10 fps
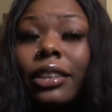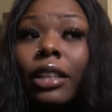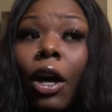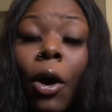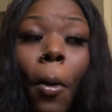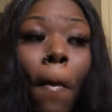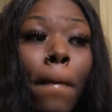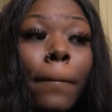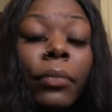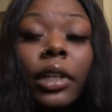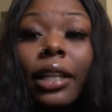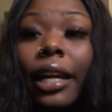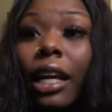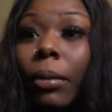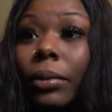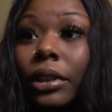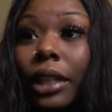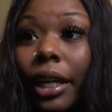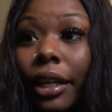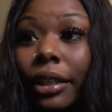So the lady come up the
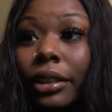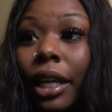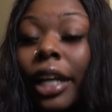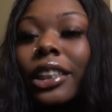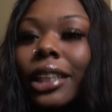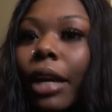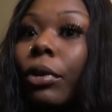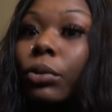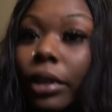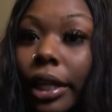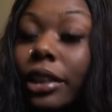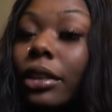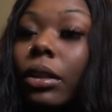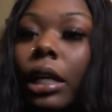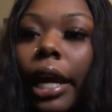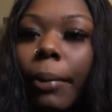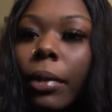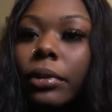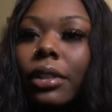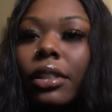stairs. She, it was one lady. She came
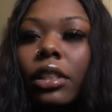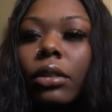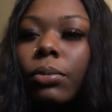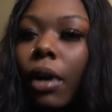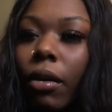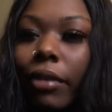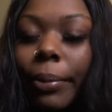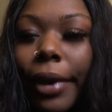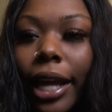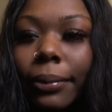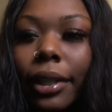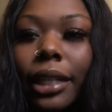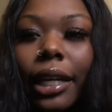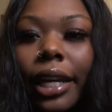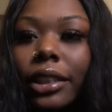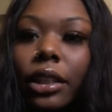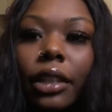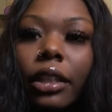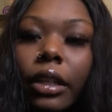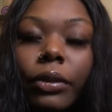up, and she walked right past me because I guess she
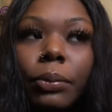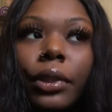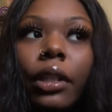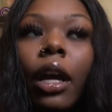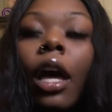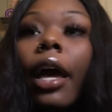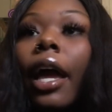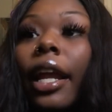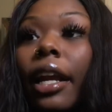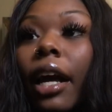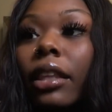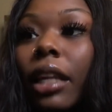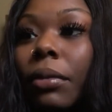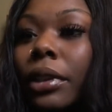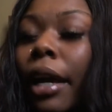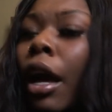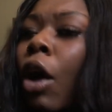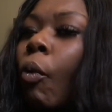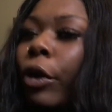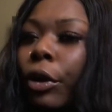didn't think it was me. And then the other lady was like,
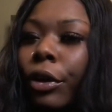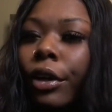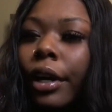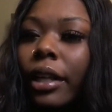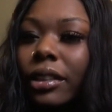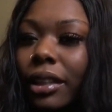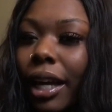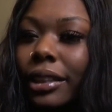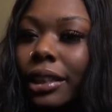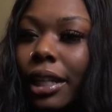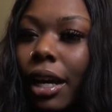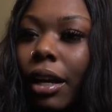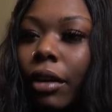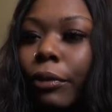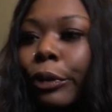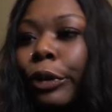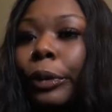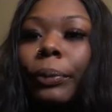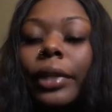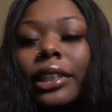"Were you the girl that just got sent out of
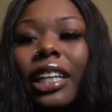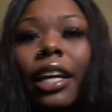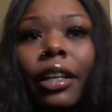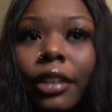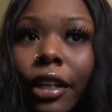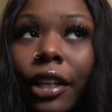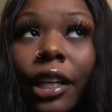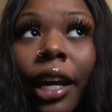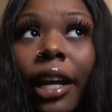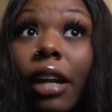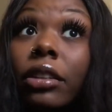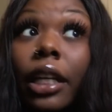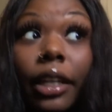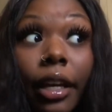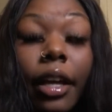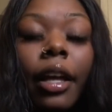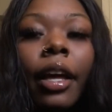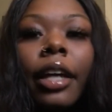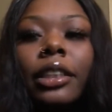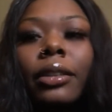room this and that and the third? And I was like, "Yeah."
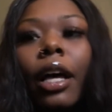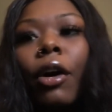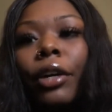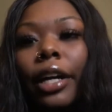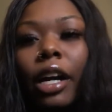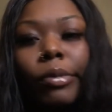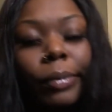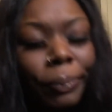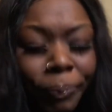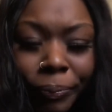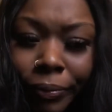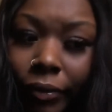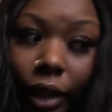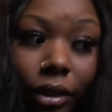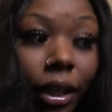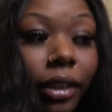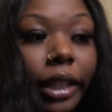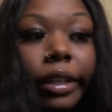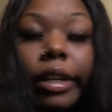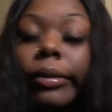She was like, "Oh yeah, come with me." So I was
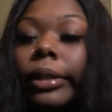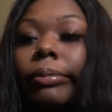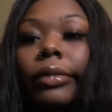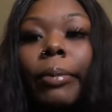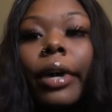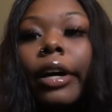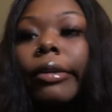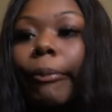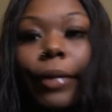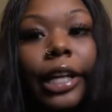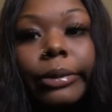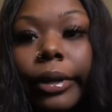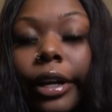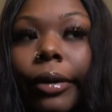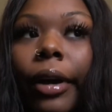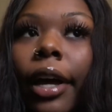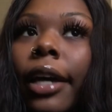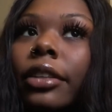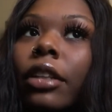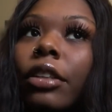like, "You know what? I'm caught. Might as well go."
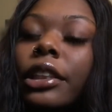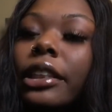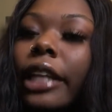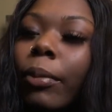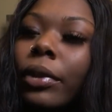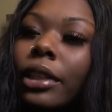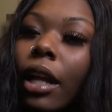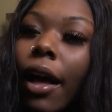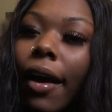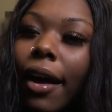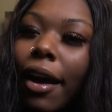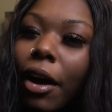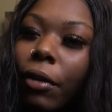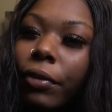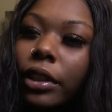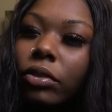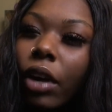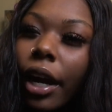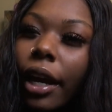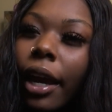So she take me to the office,
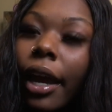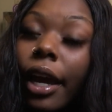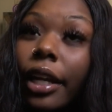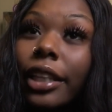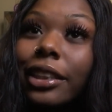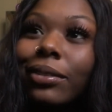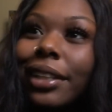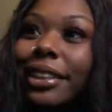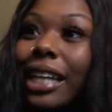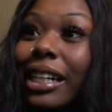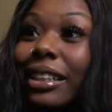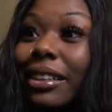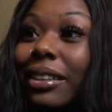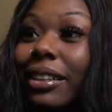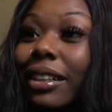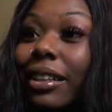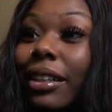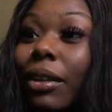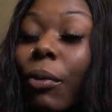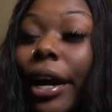right? And this is when they take the
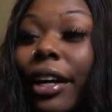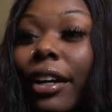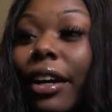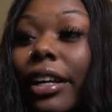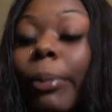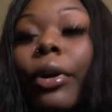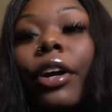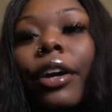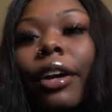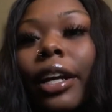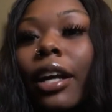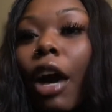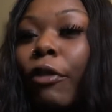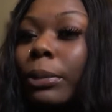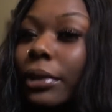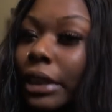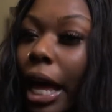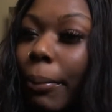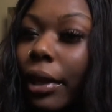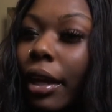uh, white girl and they put her in the office
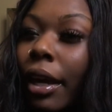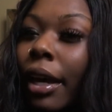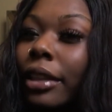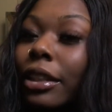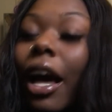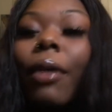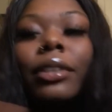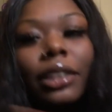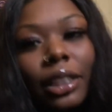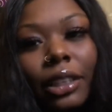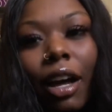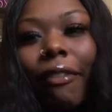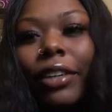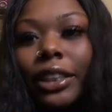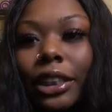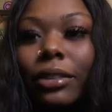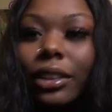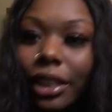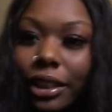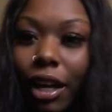beside me. So I was in this office and she was
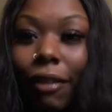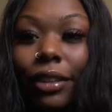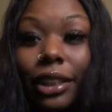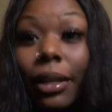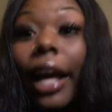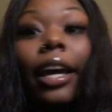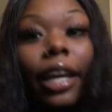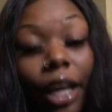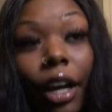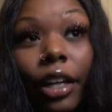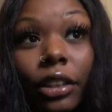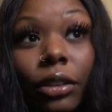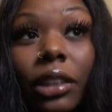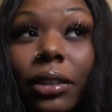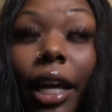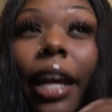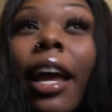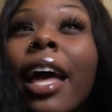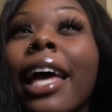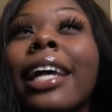in this office. And I could hear her too. She was like,
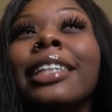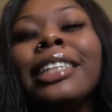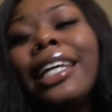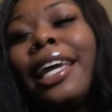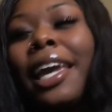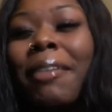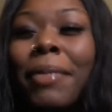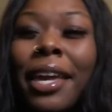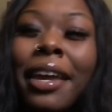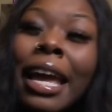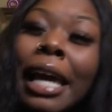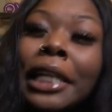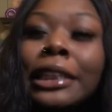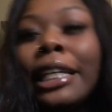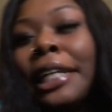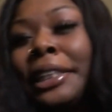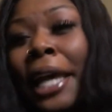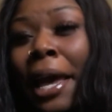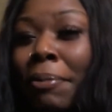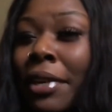she hit me. She
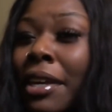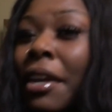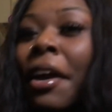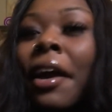attacked me.